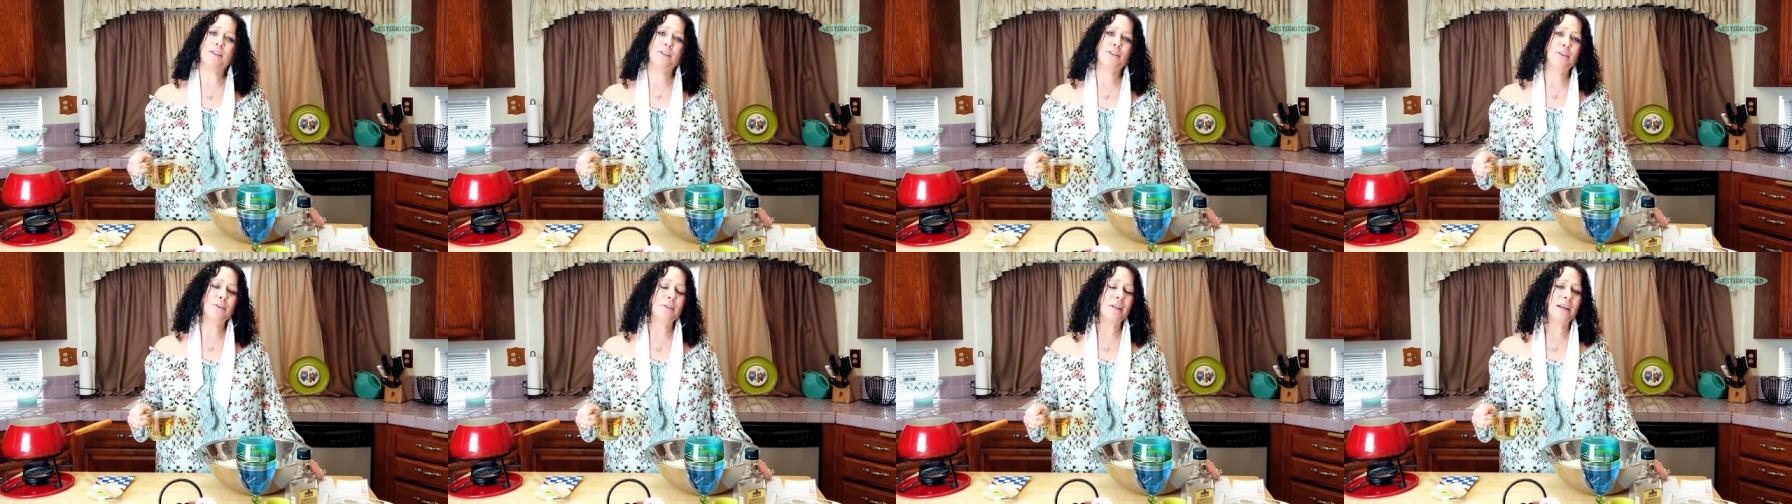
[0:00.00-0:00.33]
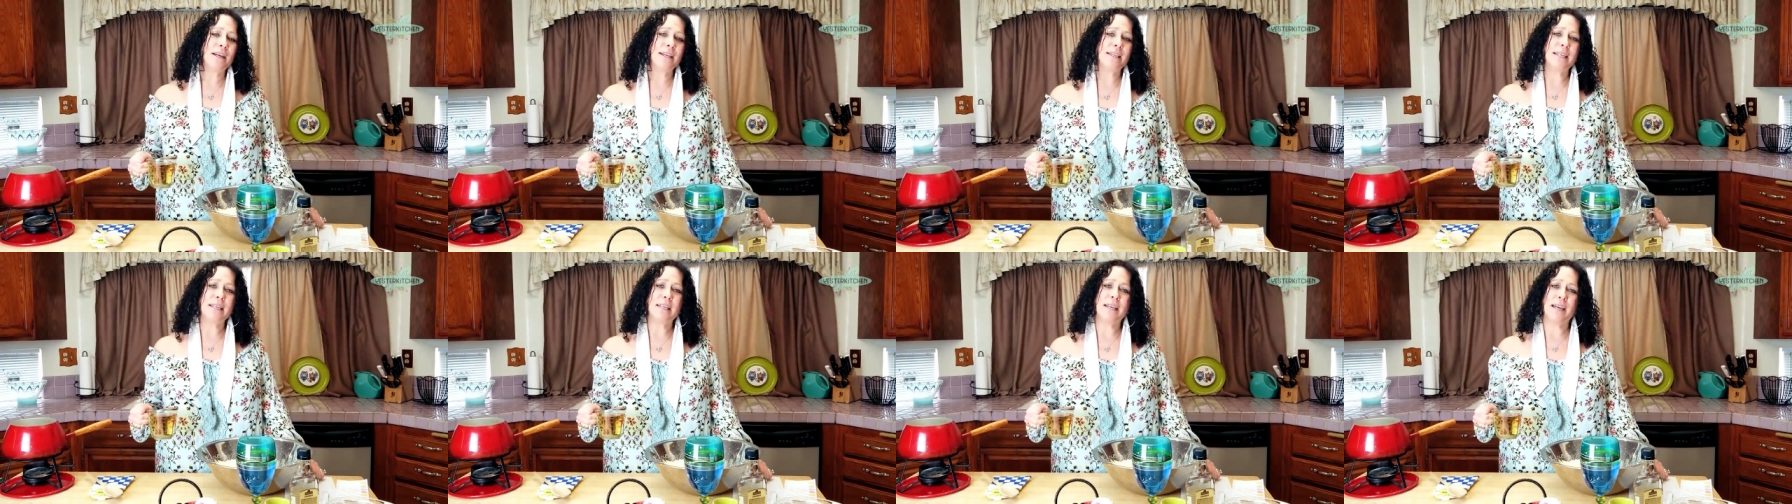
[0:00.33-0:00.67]

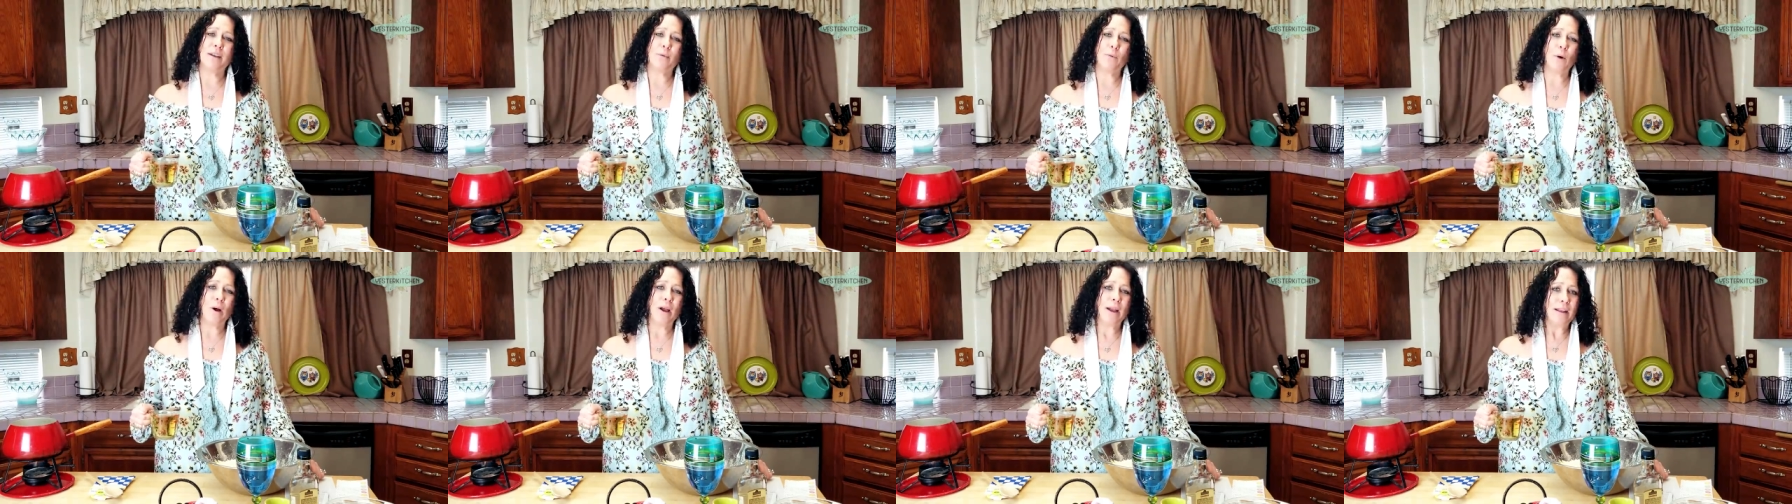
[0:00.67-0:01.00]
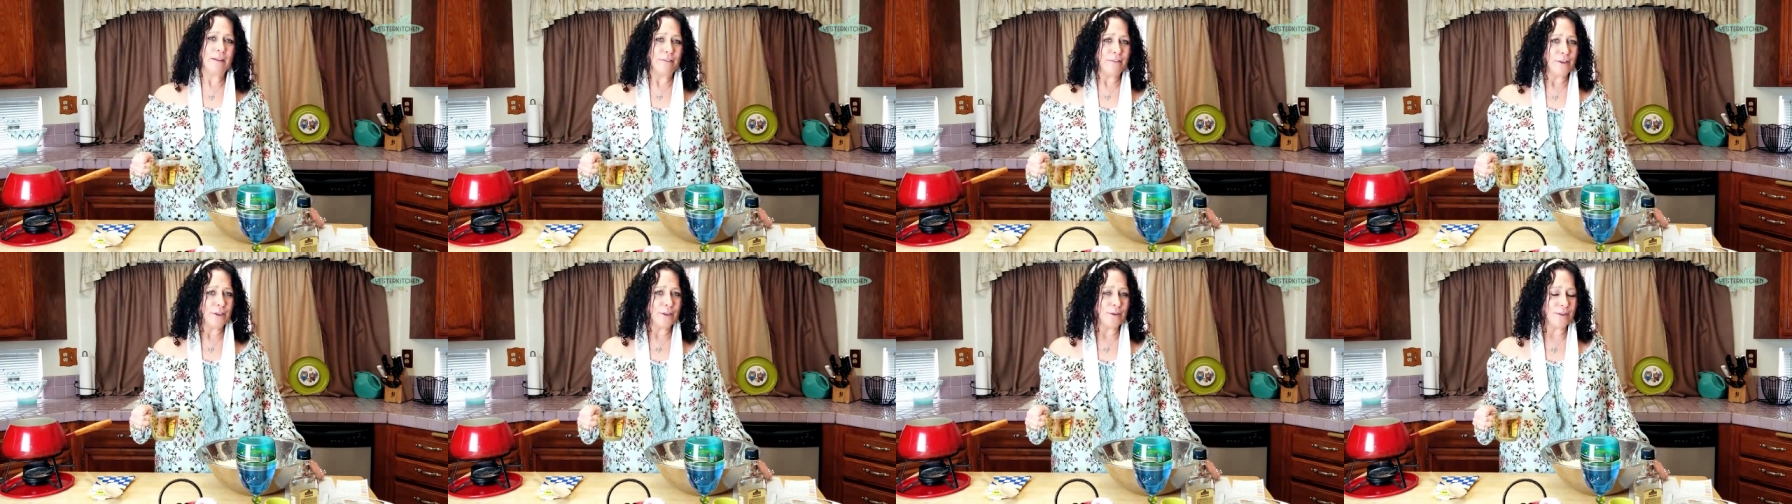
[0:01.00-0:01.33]
$2.99
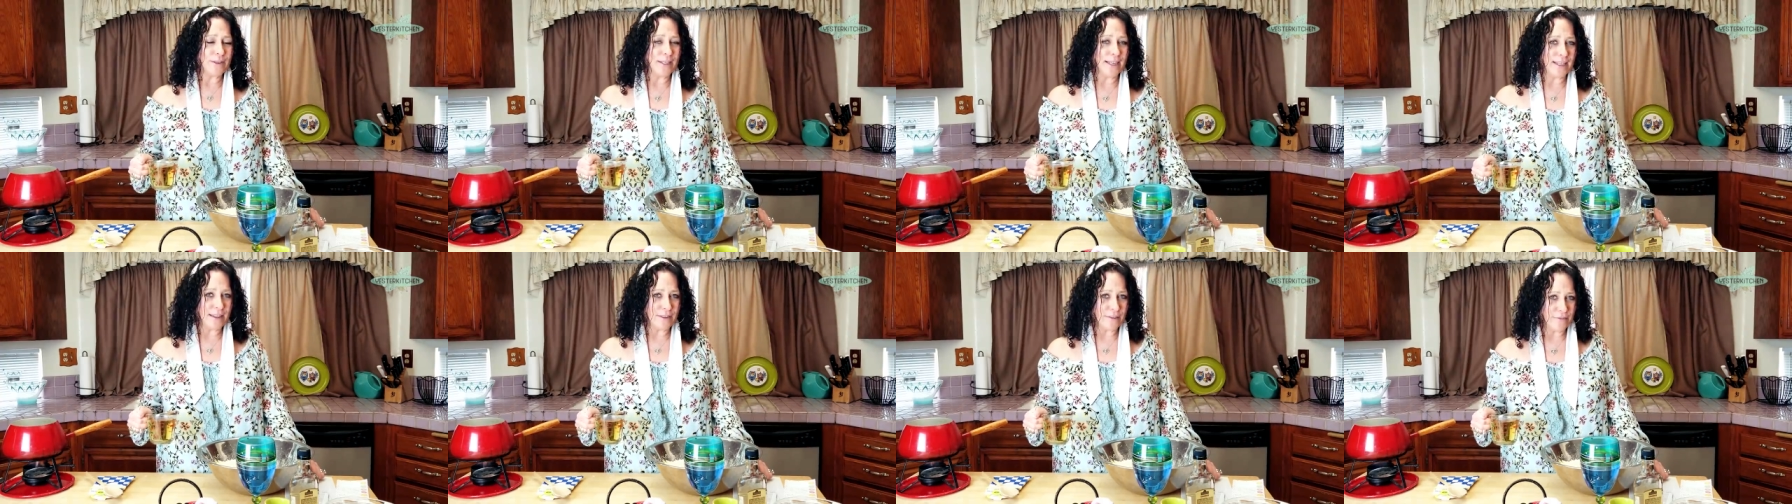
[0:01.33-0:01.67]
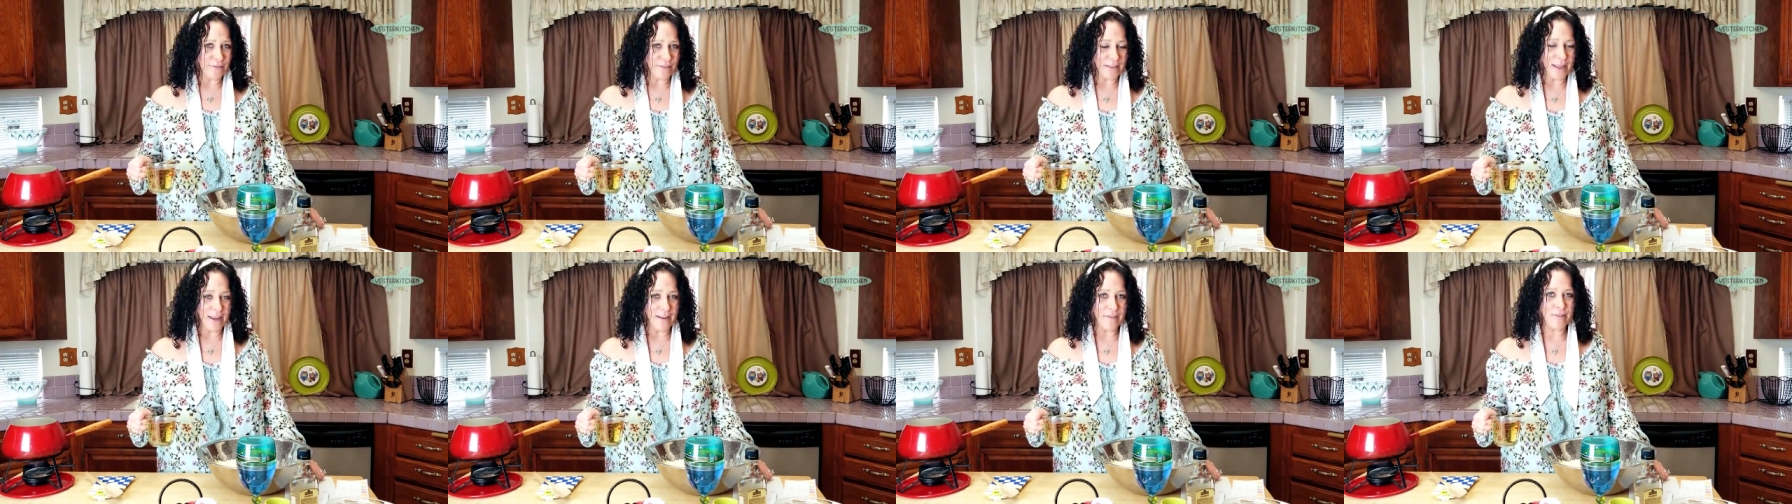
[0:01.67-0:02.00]
wine if you don't like the
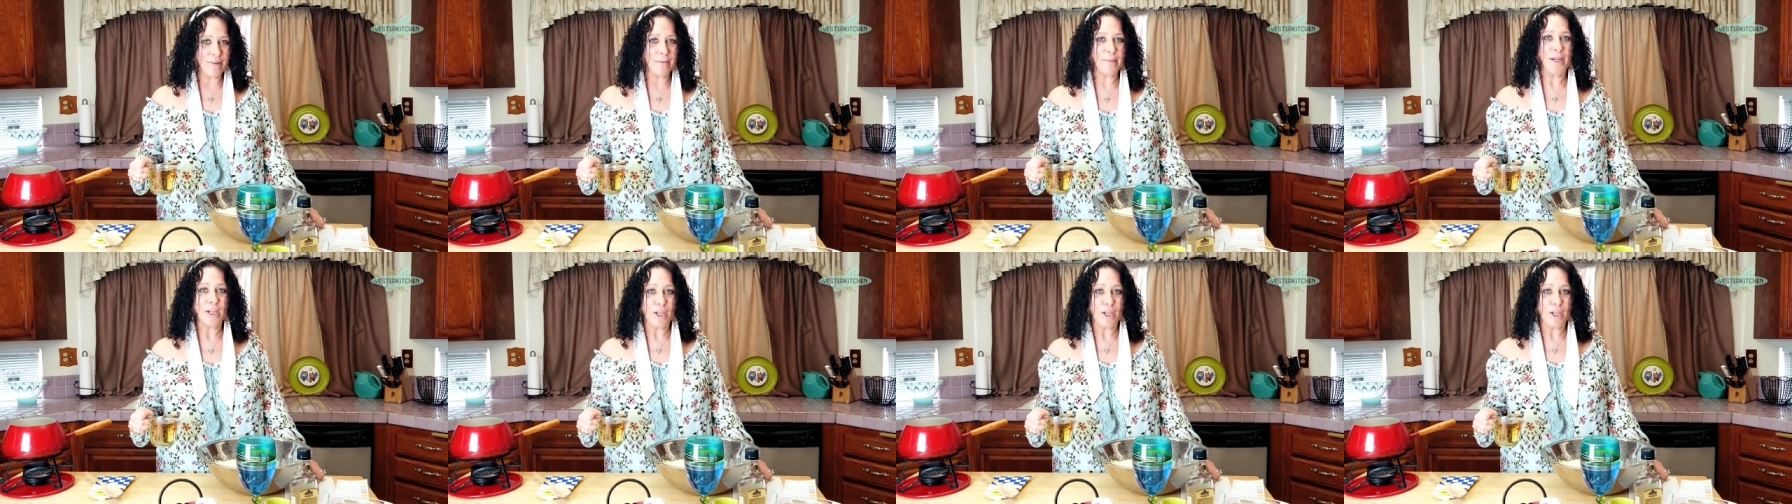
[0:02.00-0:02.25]
flavor